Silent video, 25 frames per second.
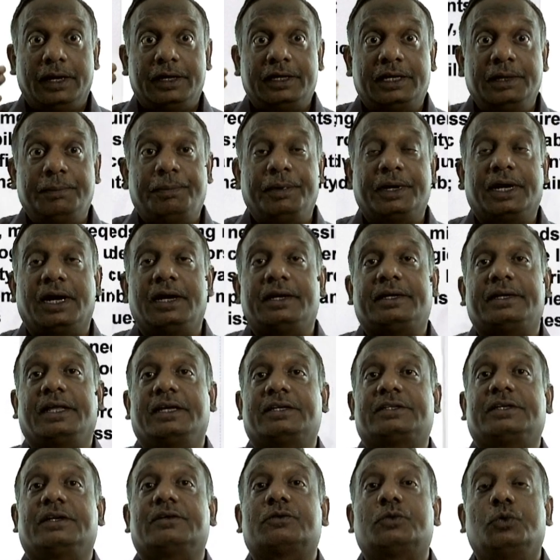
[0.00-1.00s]
Typical
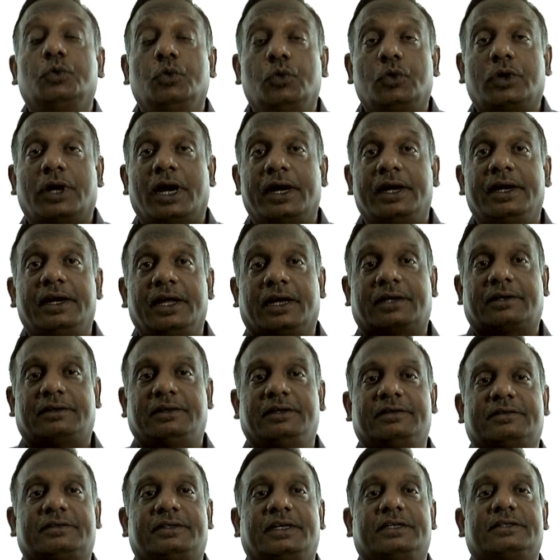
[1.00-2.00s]
testers who conduct
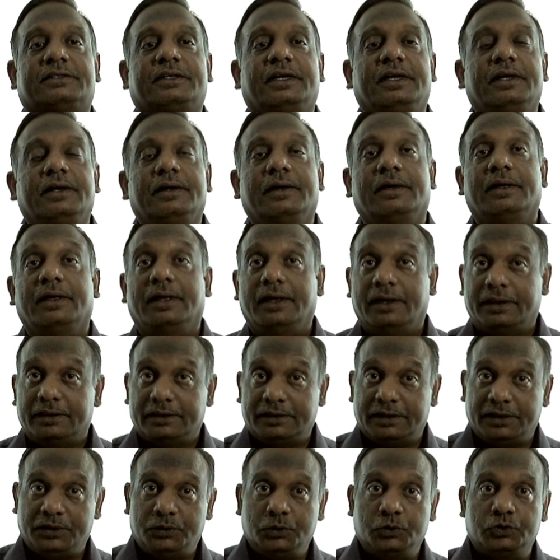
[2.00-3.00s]
this testing,
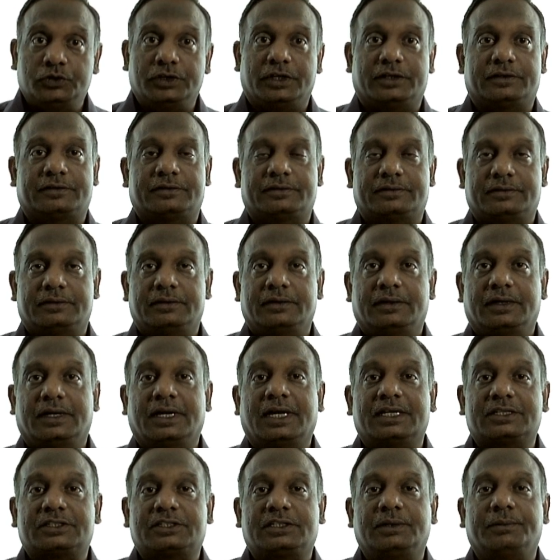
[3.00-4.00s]
the users,
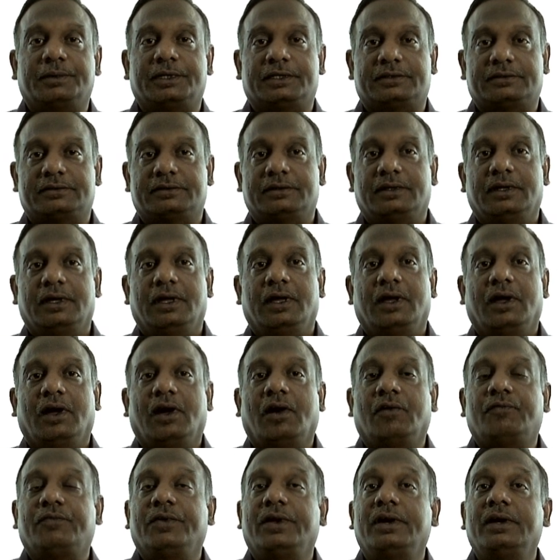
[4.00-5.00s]
customers,
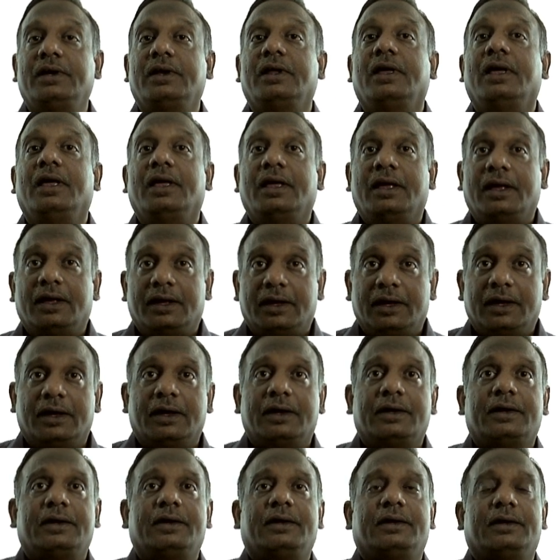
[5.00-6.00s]
often
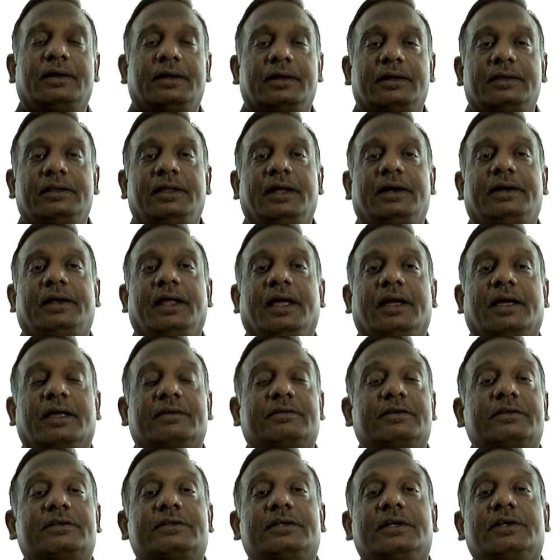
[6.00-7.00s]
they take
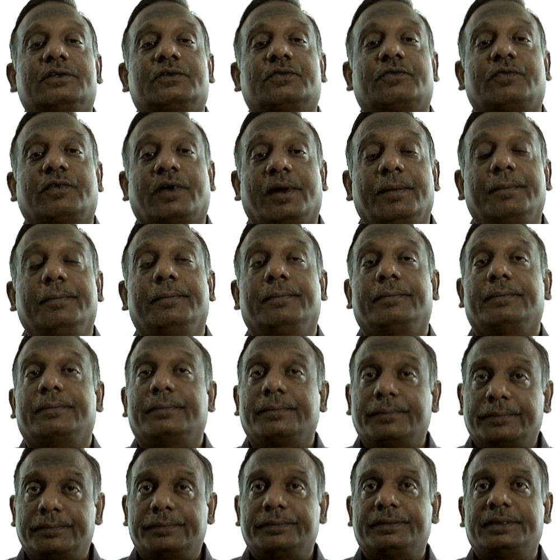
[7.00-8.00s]
assistance from
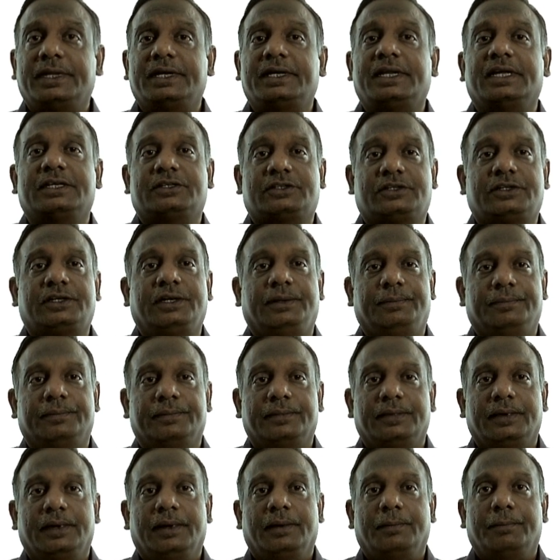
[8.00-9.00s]
the test team.
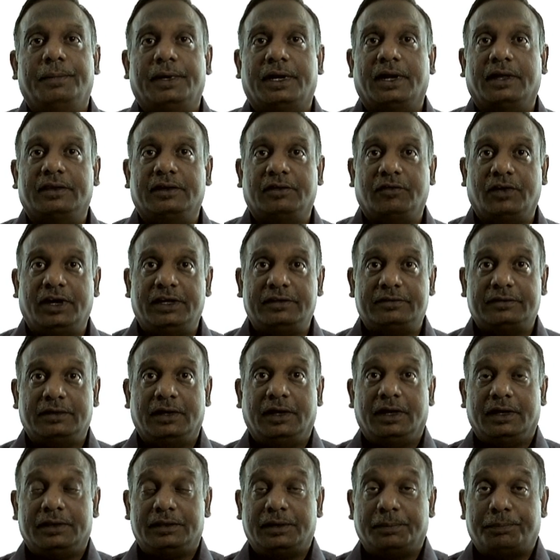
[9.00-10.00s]
But otherwise,
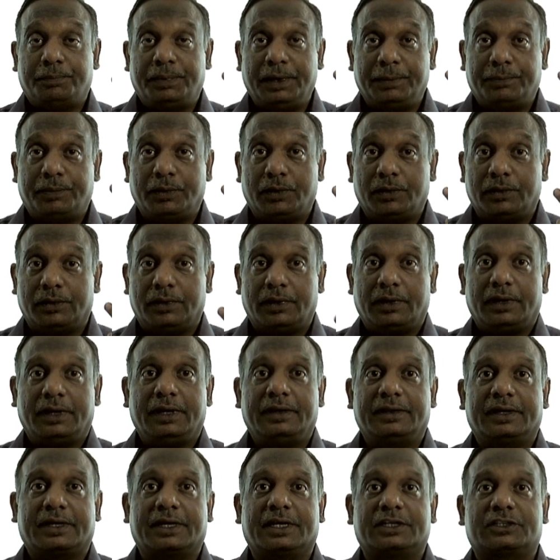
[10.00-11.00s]
the people
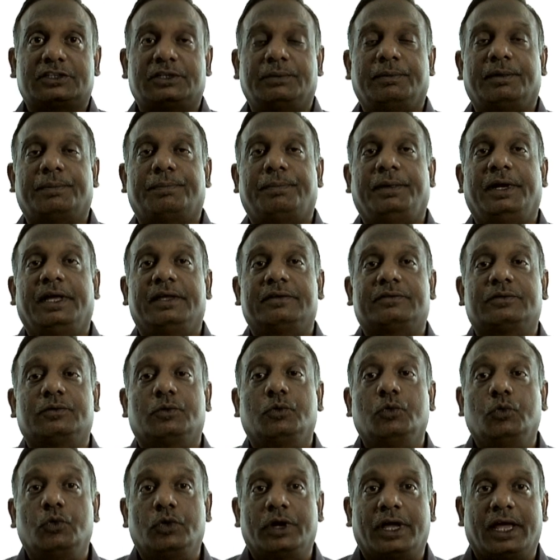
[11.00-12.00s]
in the customer place
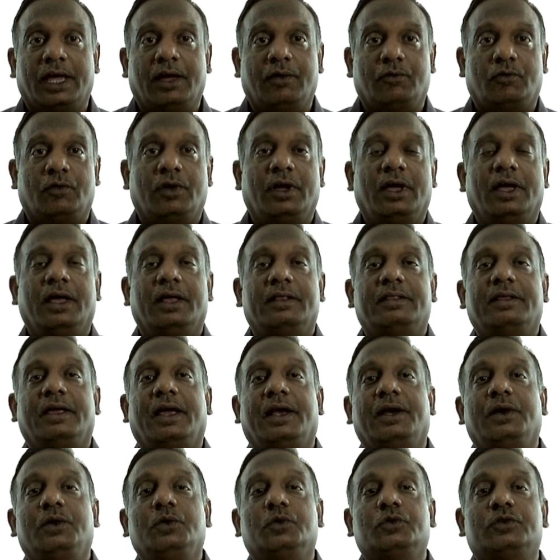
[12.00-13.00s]
who gave the
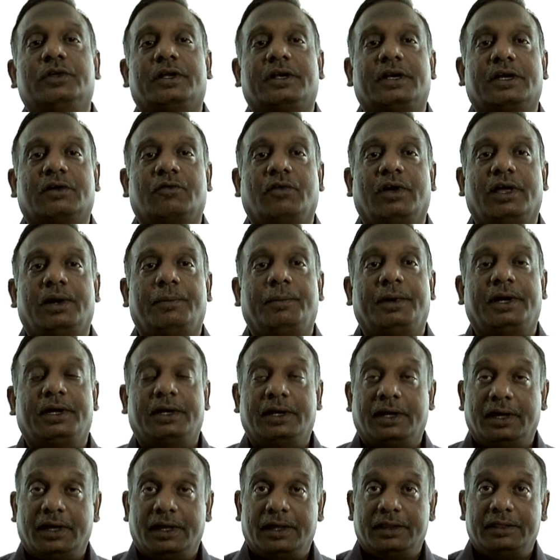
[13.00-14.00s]
end user requirement,
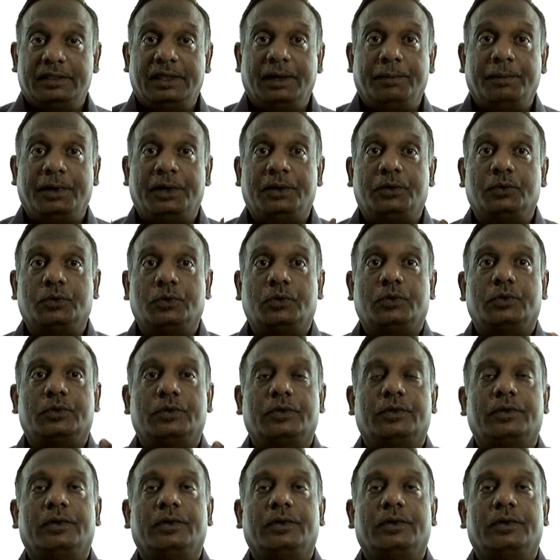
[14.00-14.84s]
they may do